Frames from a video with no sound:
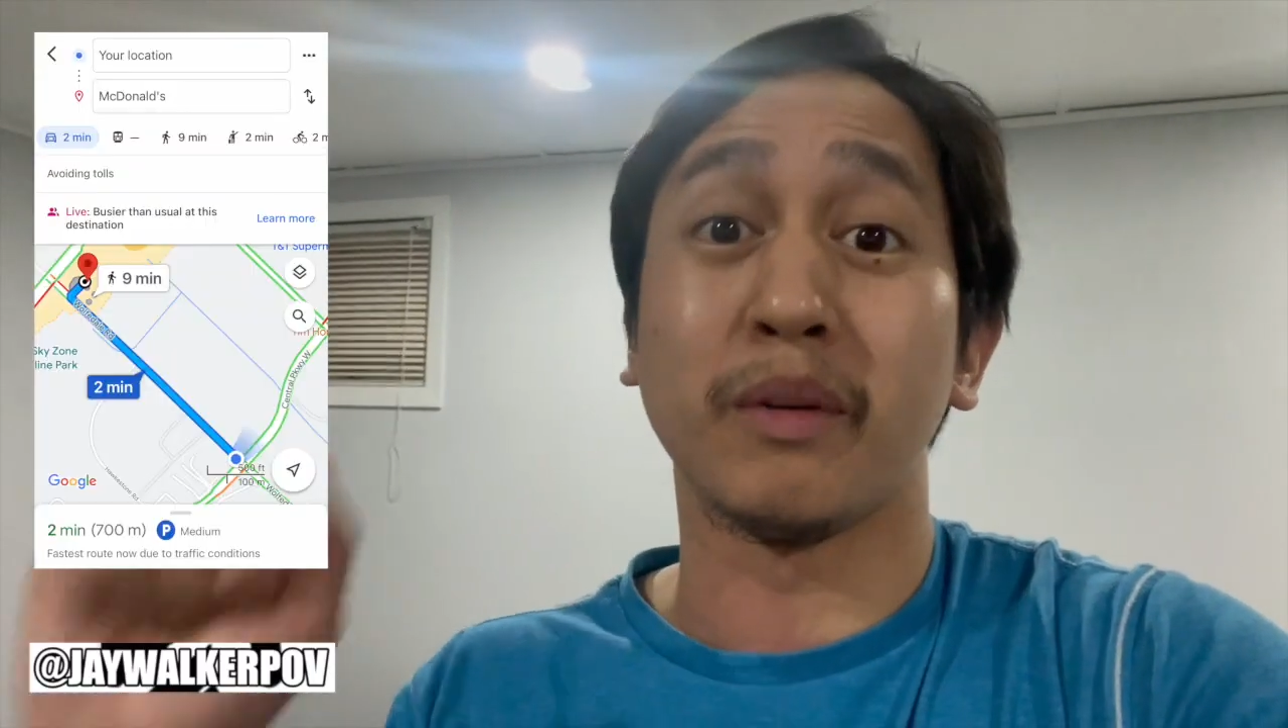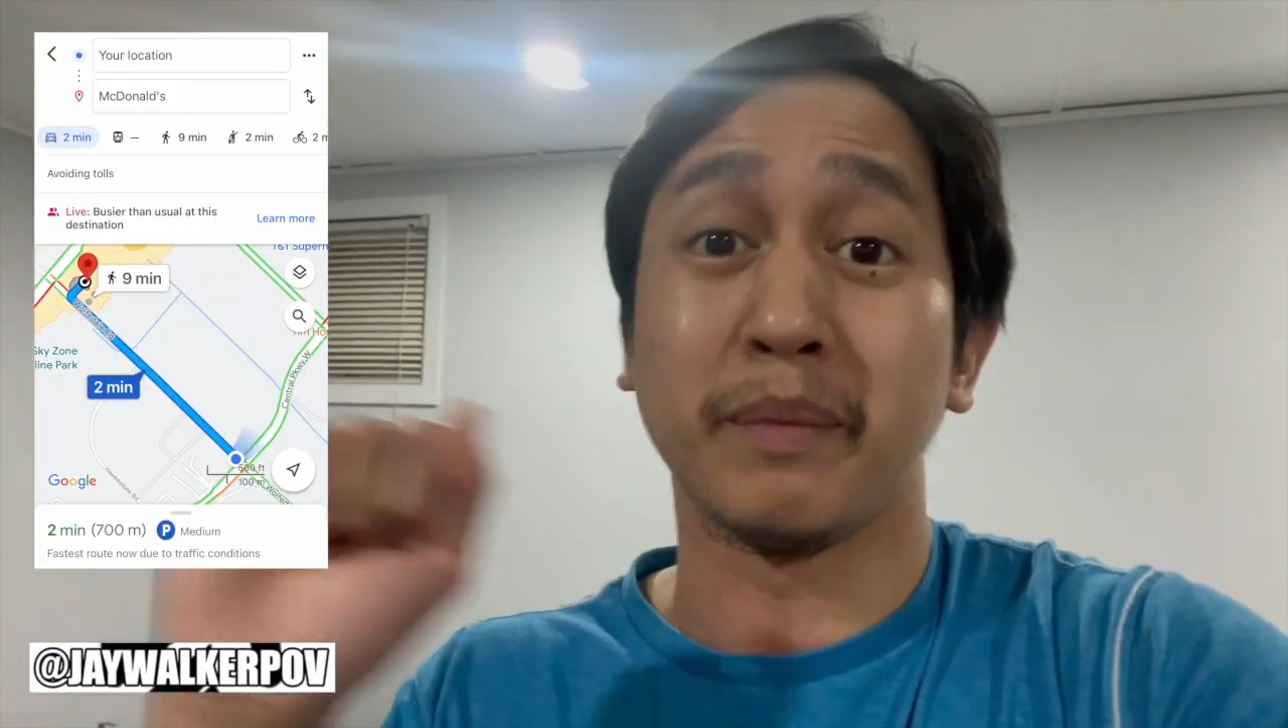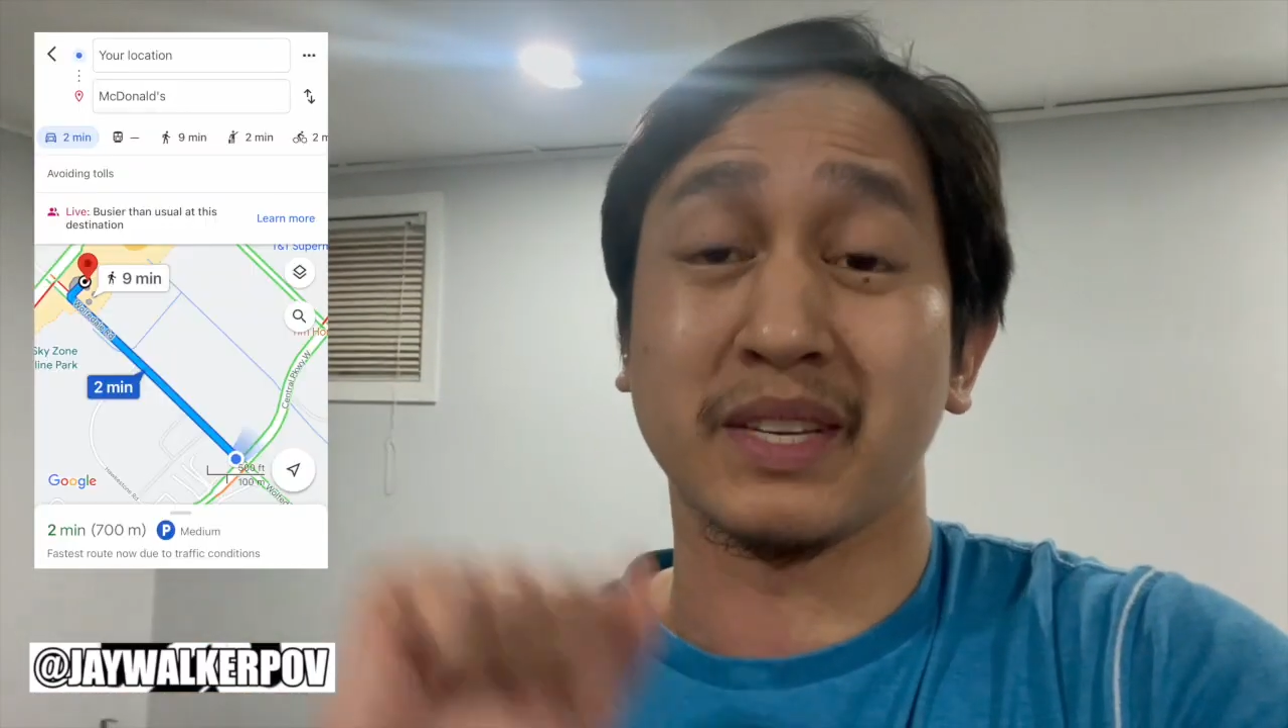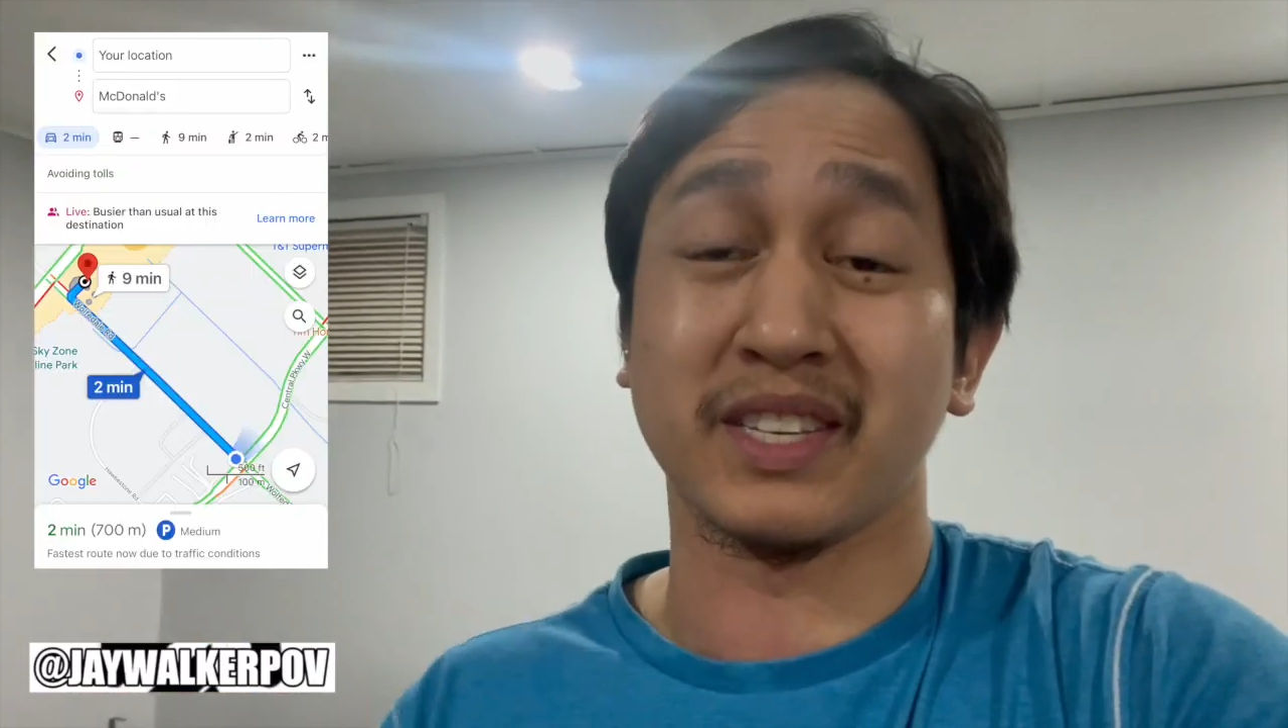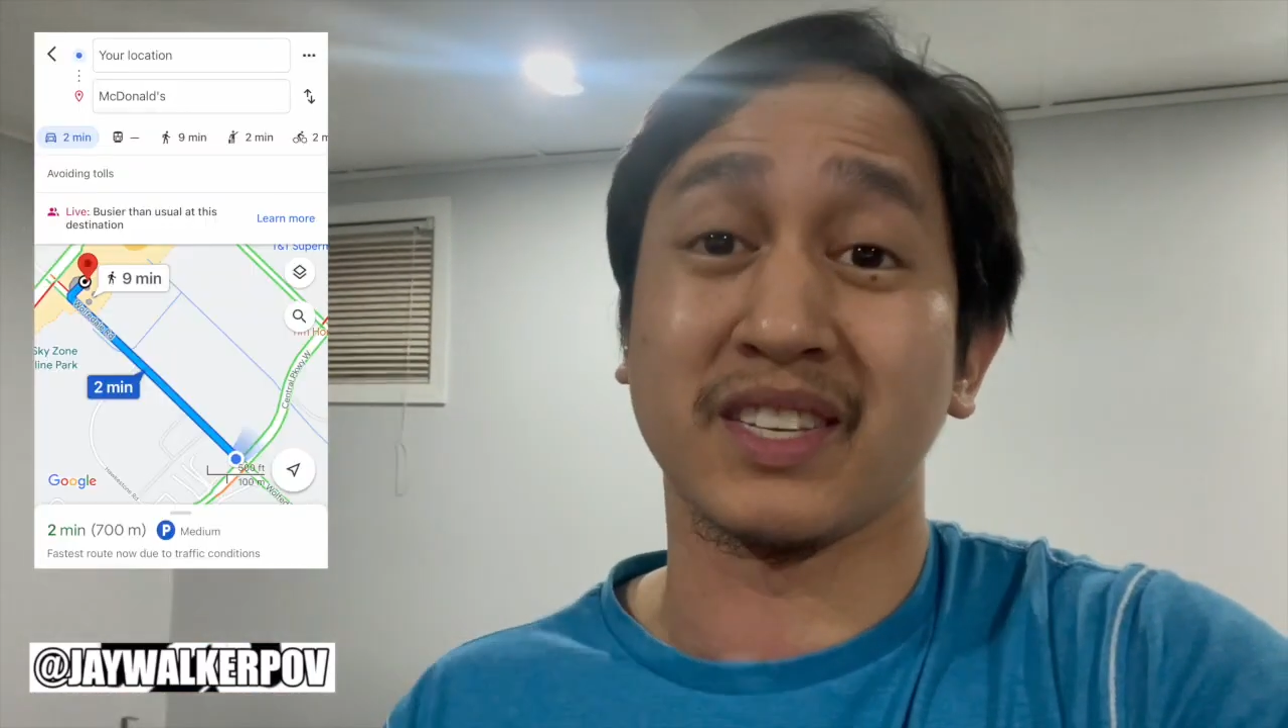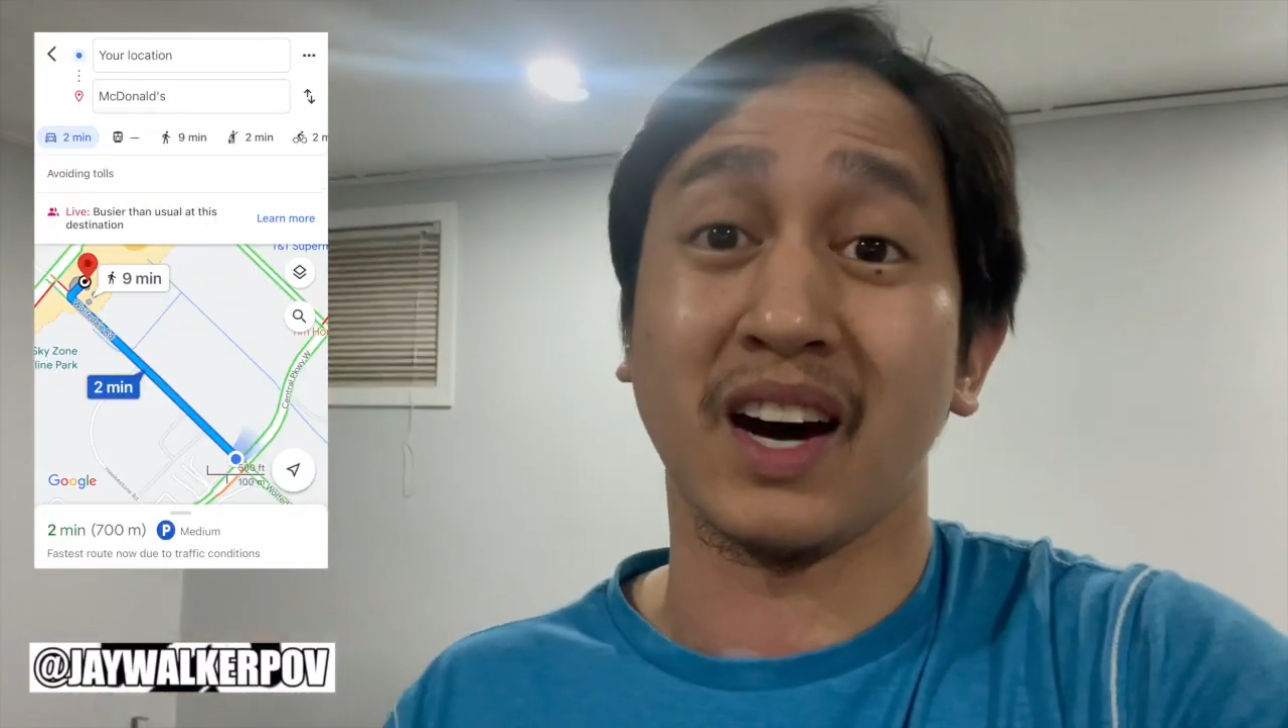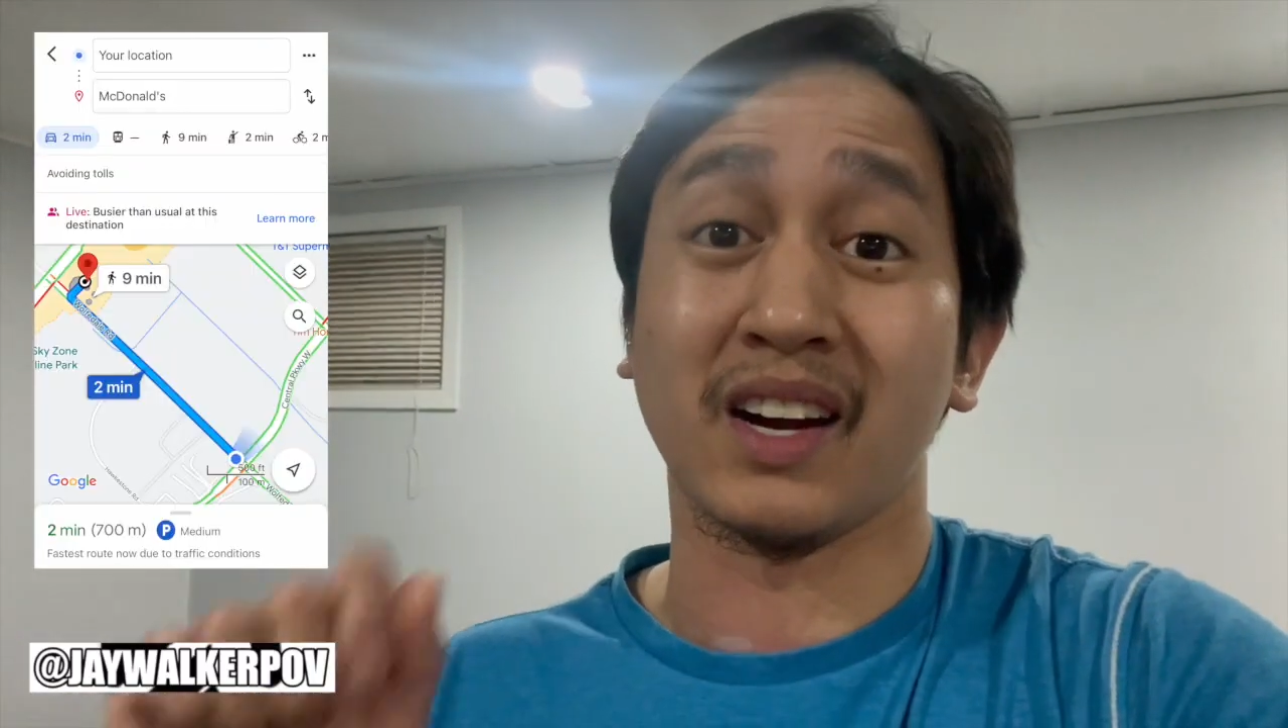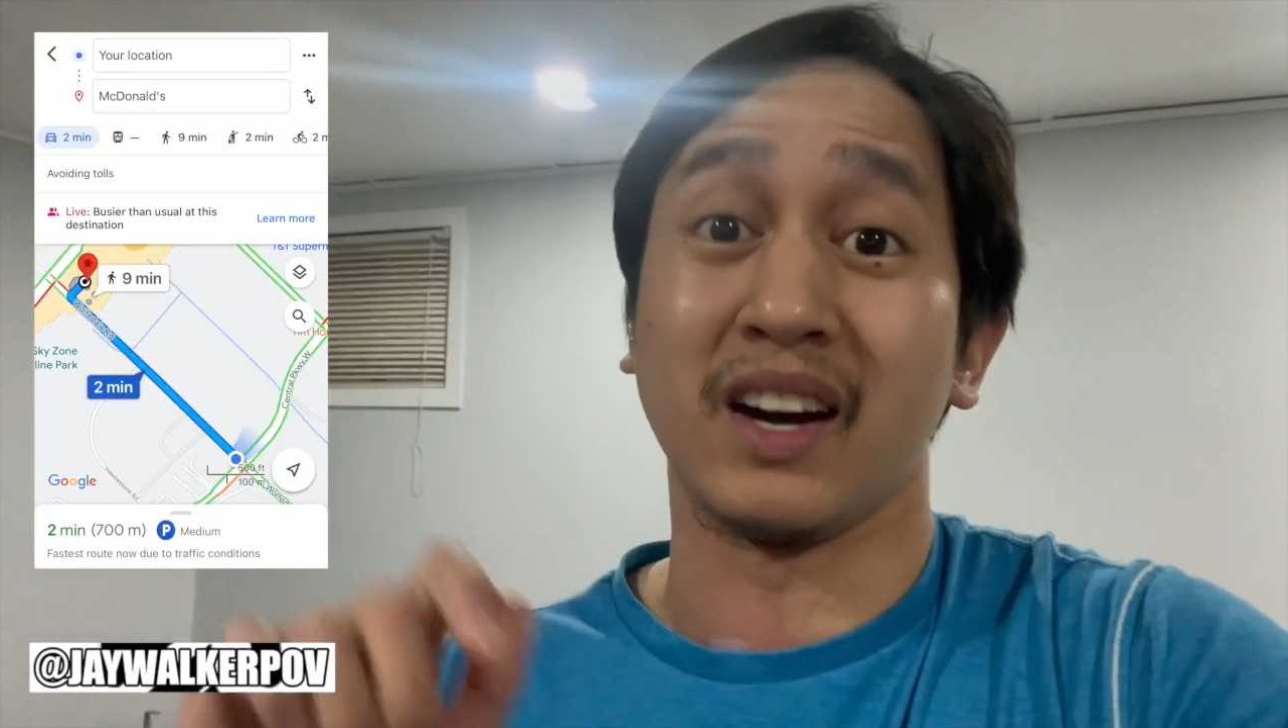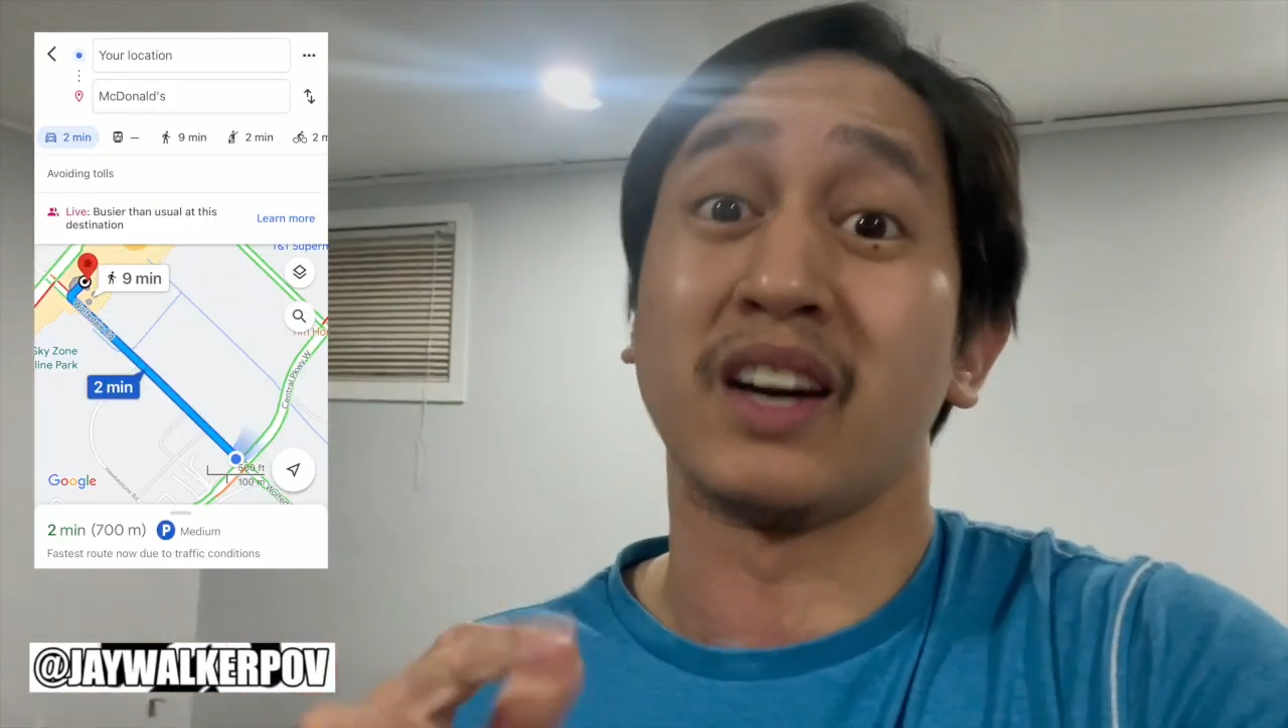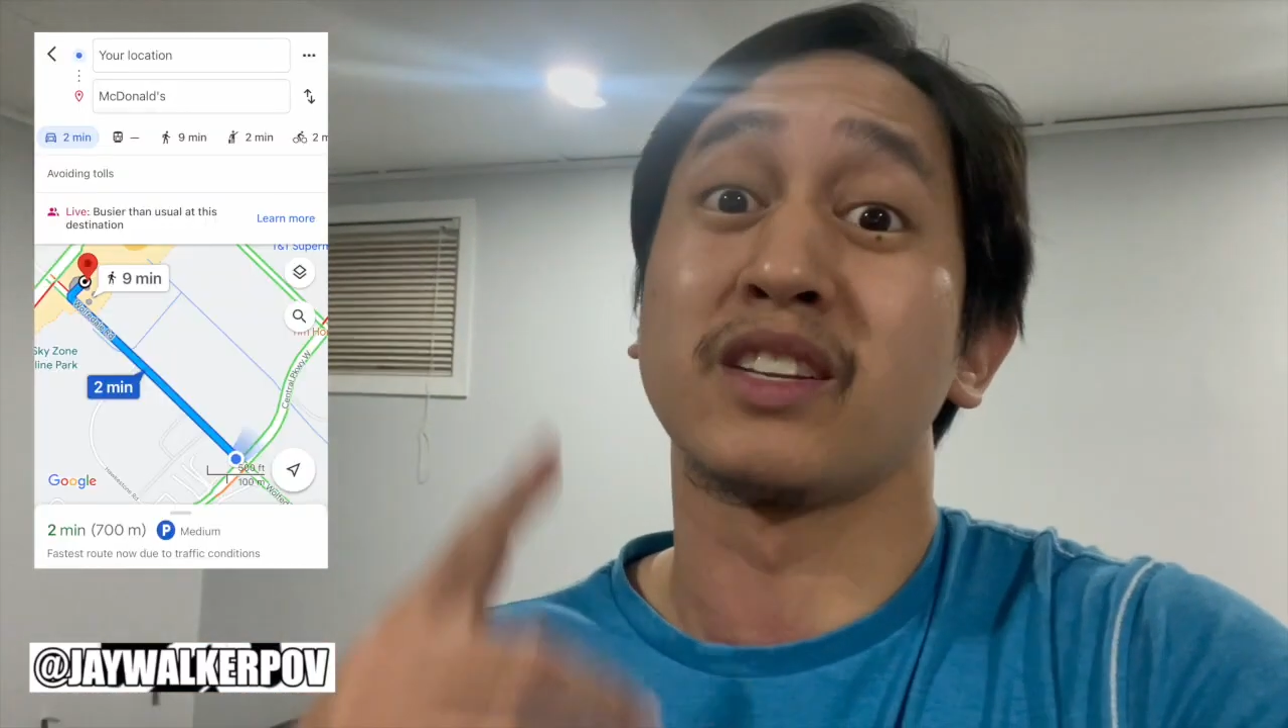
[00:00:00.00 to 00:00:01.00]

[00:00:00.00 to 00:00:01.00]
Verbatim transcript: of Mississauga